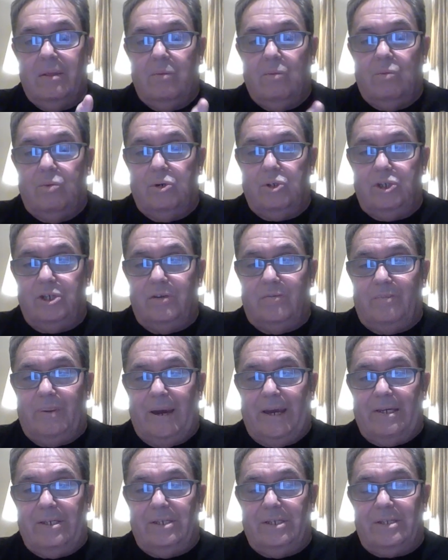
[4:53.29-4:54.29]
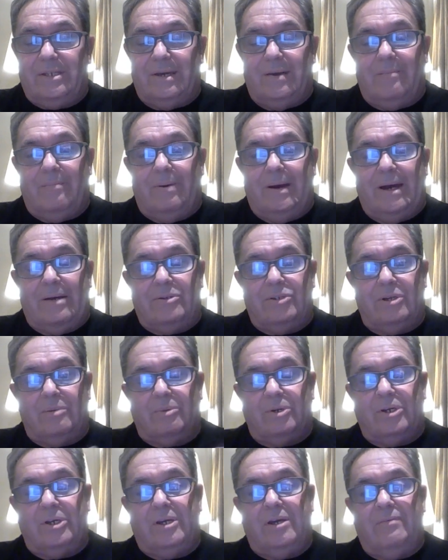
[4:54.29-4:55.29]
Once you've paid your £10, I'm
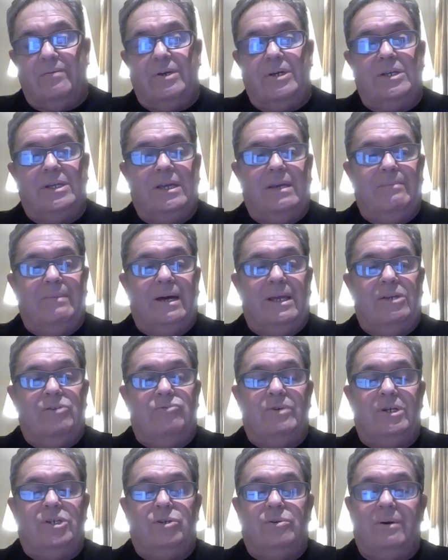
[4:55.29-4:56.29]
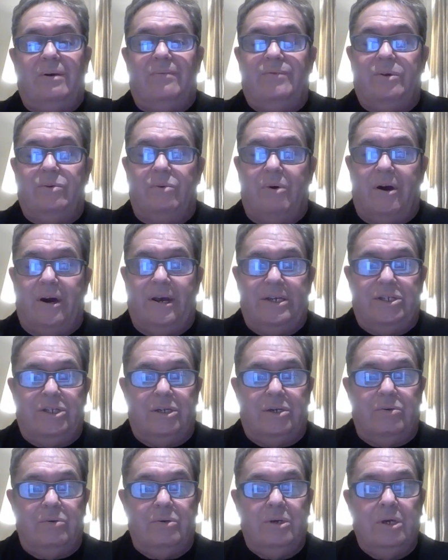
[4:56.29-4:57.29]
going to give you an email address you have to write
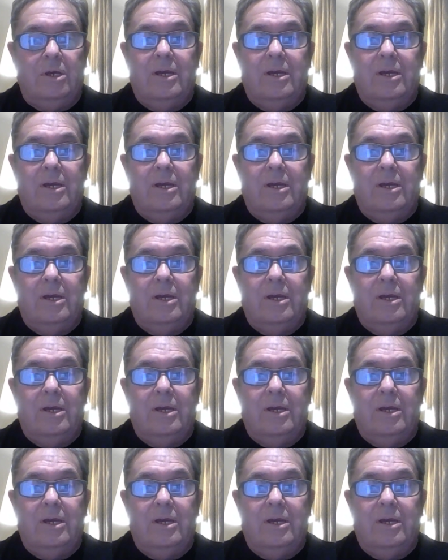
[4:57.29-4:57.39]
to.